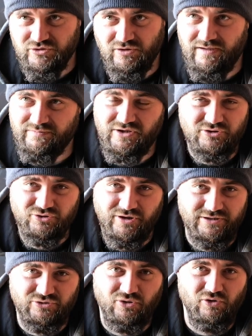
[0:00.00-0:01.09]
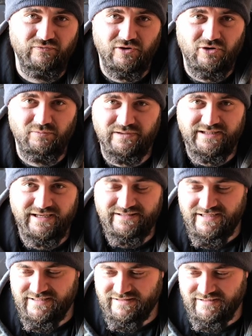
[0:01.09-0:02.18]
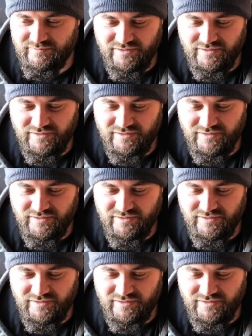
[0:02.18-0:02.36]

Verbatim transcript: So I'm not trying to overcomplicate anything,